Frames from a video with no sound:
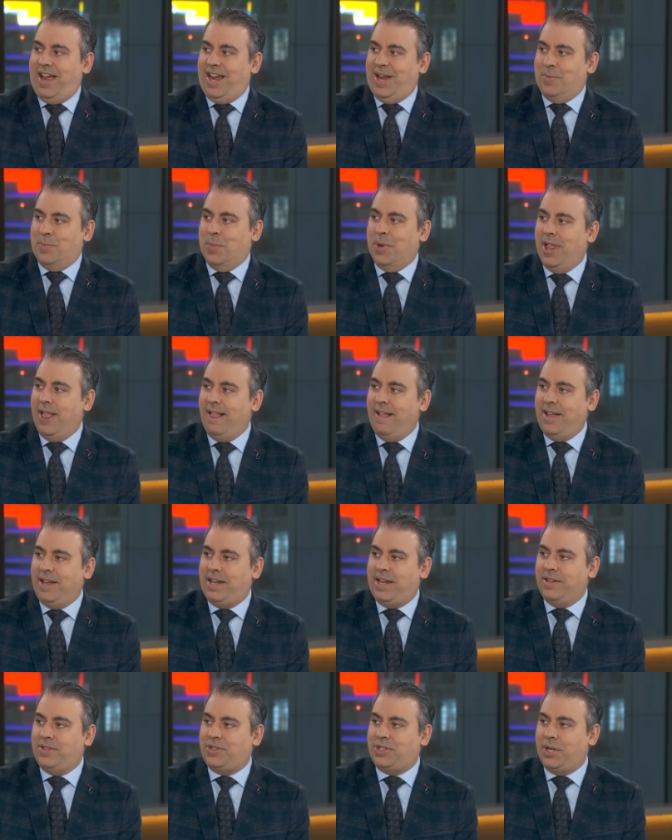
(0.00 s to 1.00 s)
time,
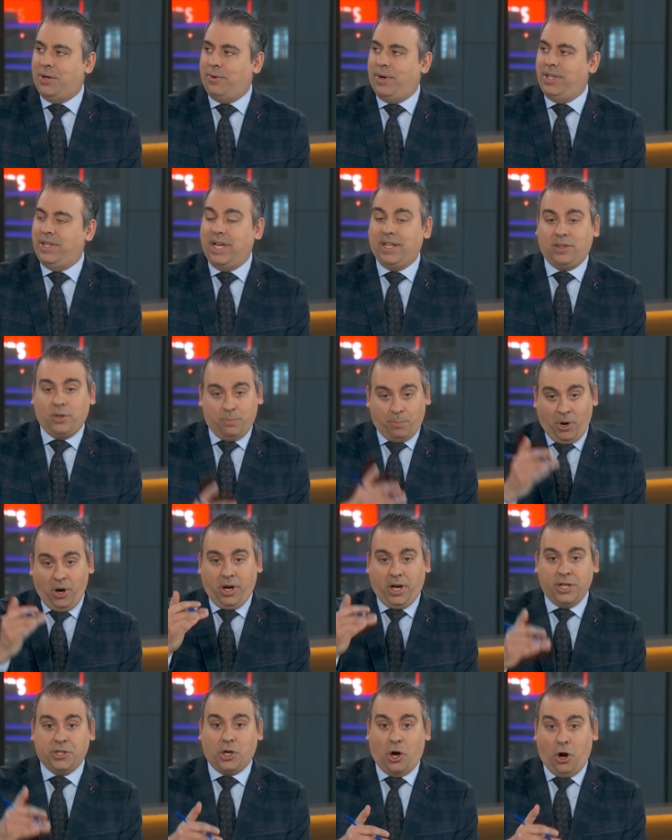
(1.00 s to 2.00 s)
considering that the
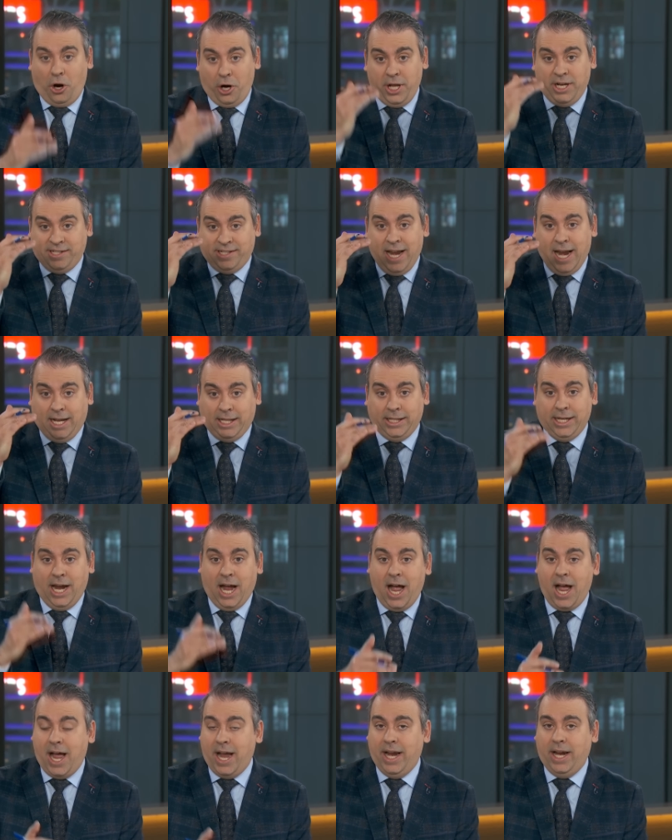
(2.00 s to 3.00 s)
markets aren't exactly
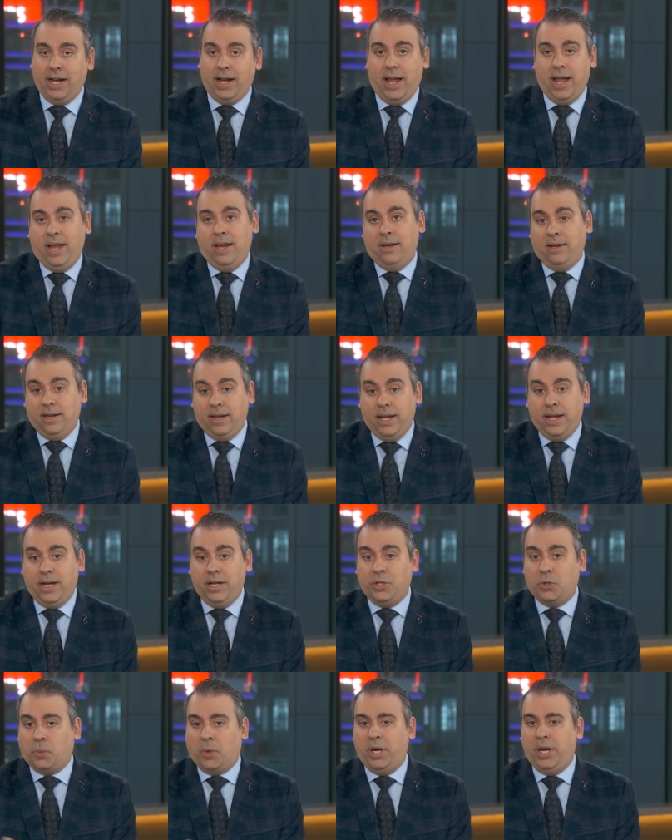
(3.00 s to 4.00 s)
high and it
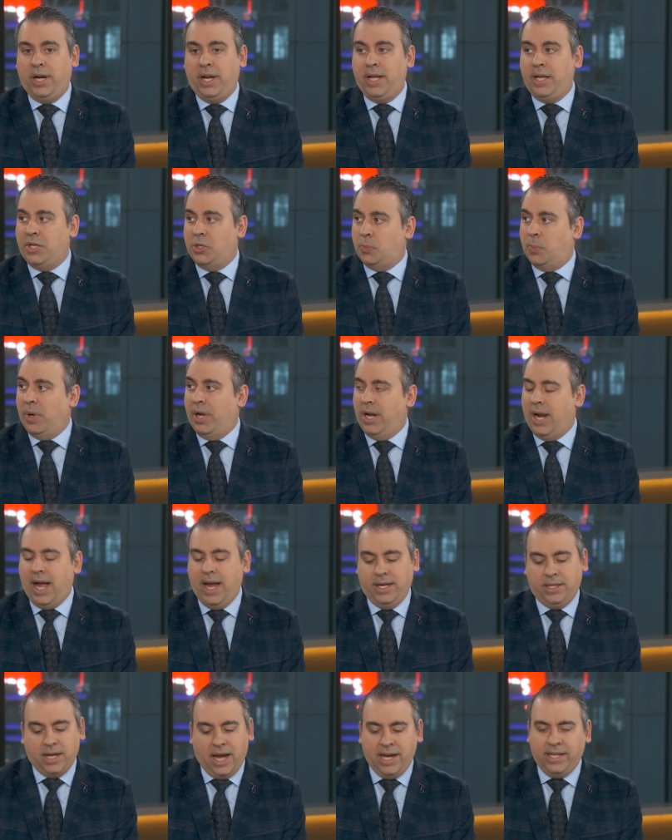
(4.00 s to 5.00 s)
is what it is. But
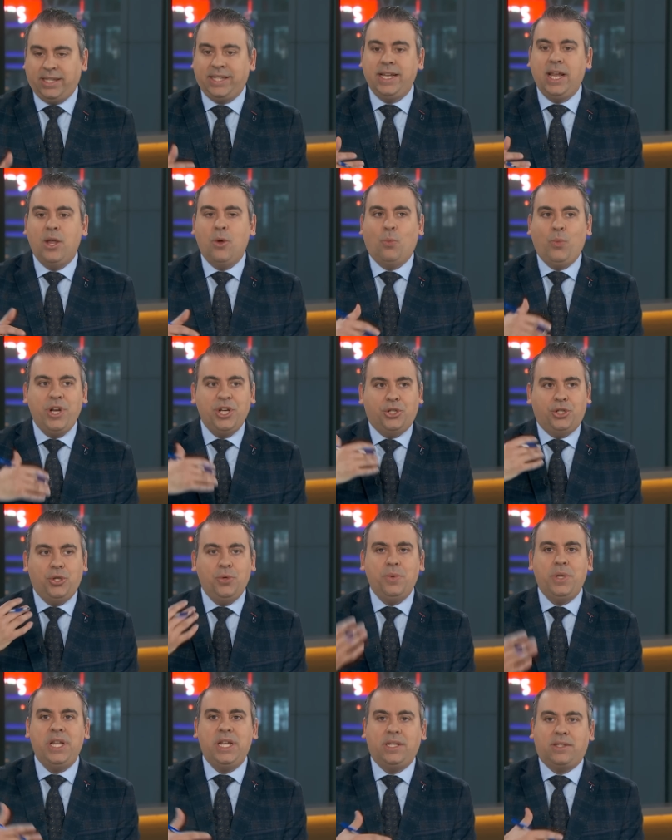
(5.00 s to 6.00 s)
I, I we
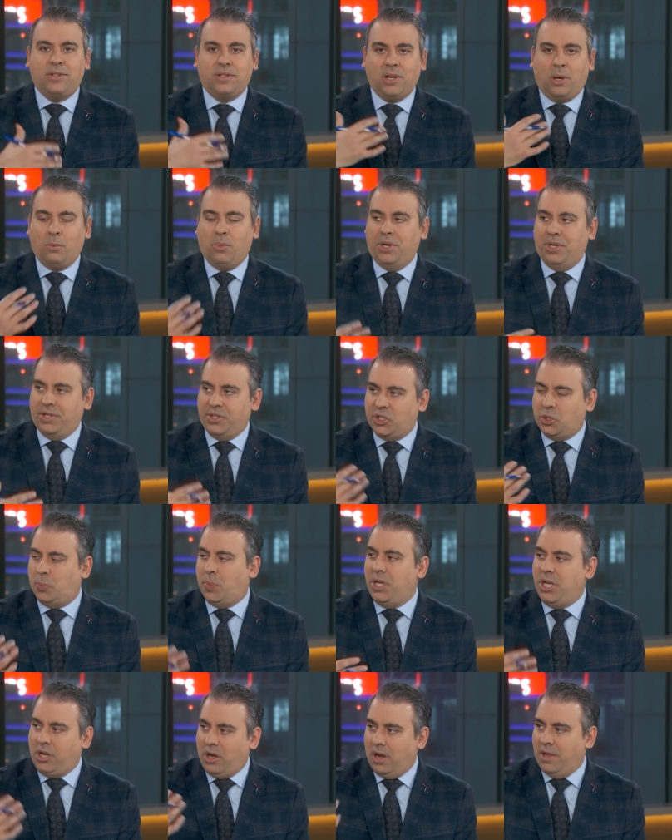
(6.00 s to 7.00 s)
do need someone to
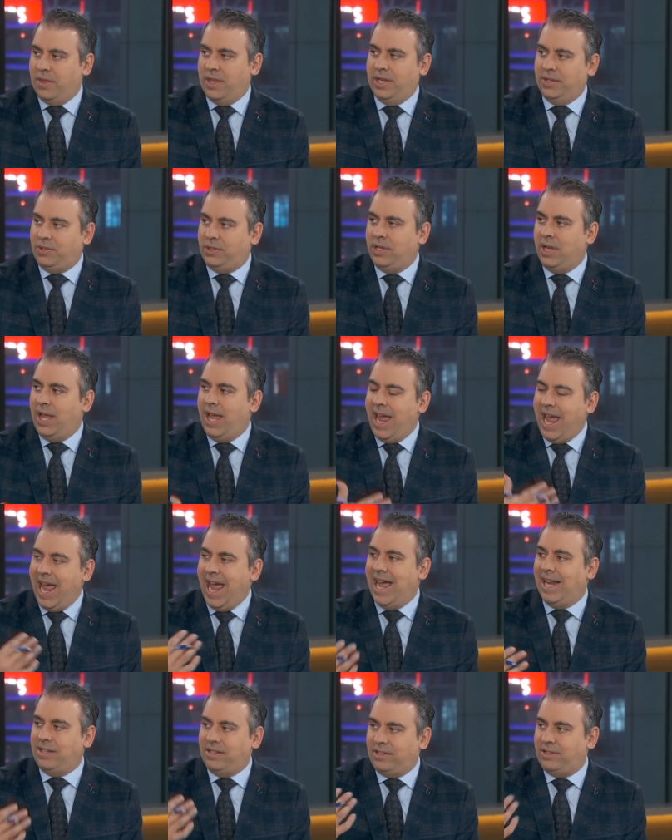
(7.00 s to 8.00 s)
speak on this
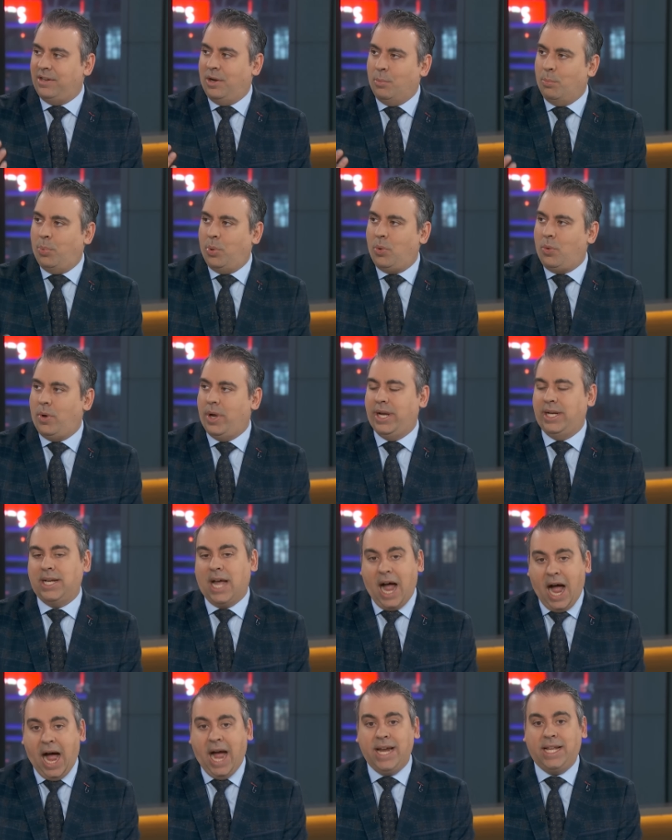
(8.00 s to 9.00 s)
at some point,
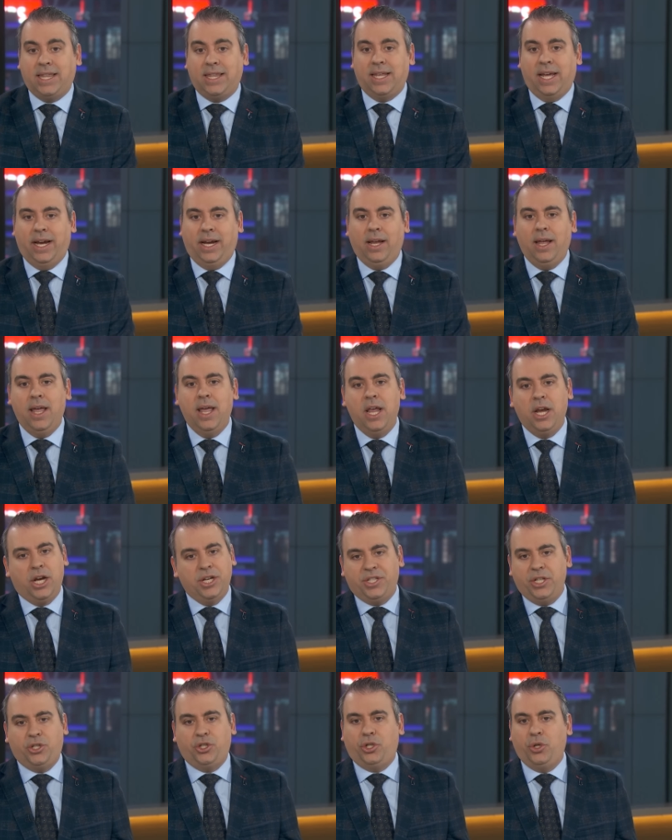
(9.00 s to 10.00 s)
I think,
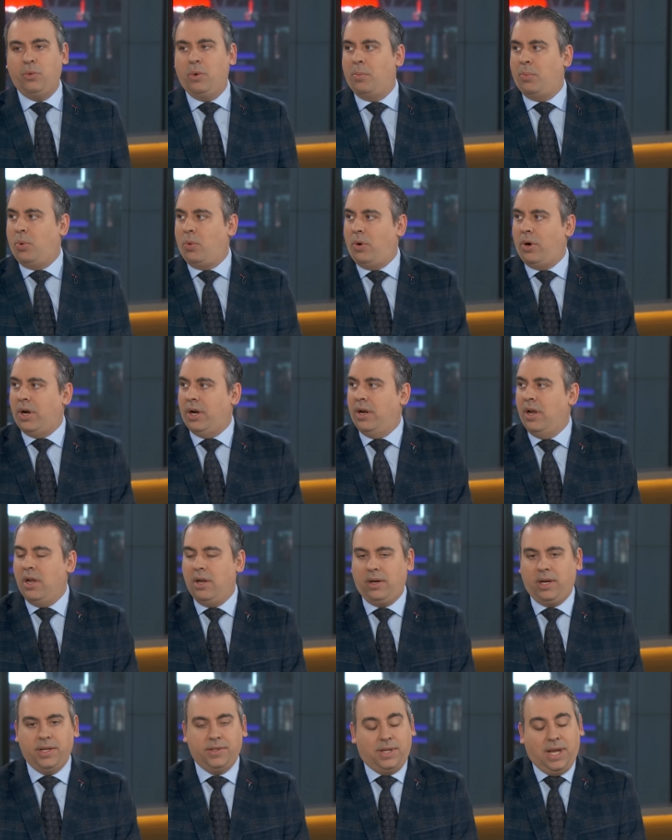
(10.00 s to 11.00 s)
because it's too important.
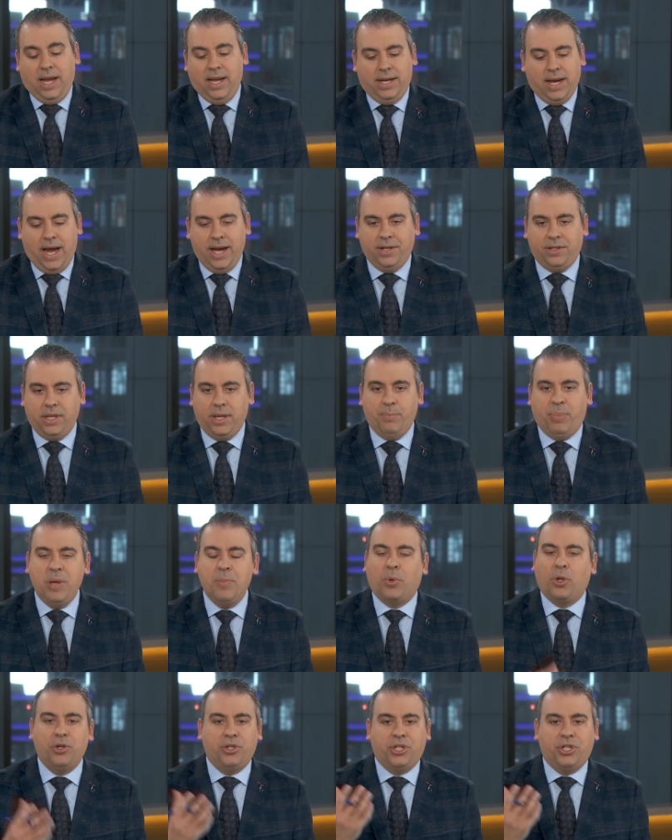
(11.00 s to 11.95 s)
Because mm-hmm. mm -hmm. people